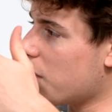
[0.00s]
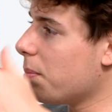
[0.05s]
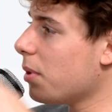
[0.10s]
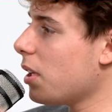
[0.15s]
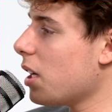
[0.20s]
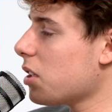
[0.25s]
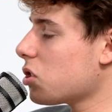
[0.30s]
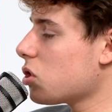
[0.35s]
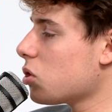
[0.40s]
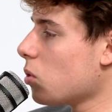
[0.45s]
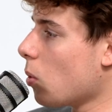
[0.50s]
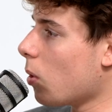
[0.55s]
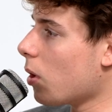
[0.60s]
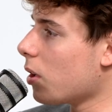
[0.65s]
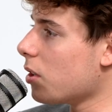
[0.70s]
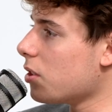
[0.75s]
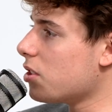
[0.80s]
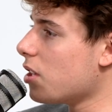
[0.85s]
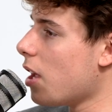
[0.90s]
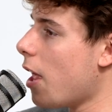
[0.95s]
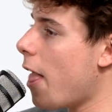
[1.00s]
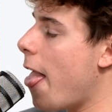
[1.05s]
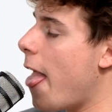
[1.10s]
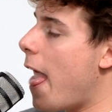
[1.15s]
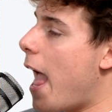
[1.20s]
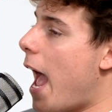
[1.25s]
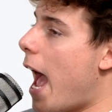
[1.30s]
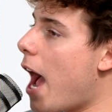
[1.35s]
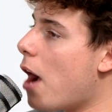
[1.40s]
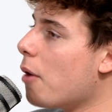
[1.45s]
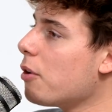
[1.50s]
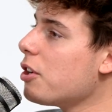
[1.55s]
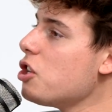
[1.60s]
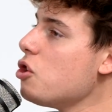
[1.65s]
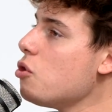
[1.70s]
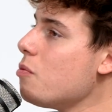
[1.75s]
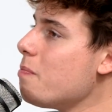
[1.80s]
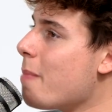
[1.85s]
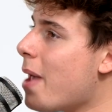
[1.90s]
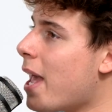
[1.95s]
plus stores. How do
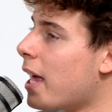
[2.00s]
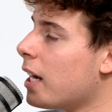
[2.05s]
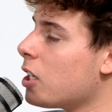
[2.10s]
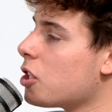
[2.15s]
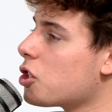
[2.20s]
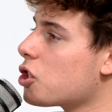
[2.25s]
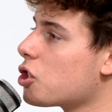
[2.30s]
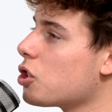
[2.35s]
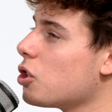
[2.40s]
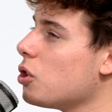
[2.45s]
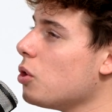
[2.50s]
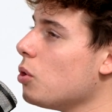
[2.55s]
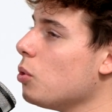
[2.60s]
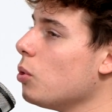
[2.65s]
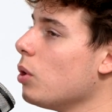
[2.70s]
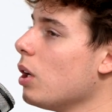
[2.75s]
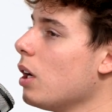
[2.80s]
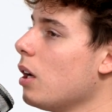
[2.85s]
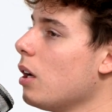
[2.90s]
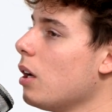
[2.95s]
you manage to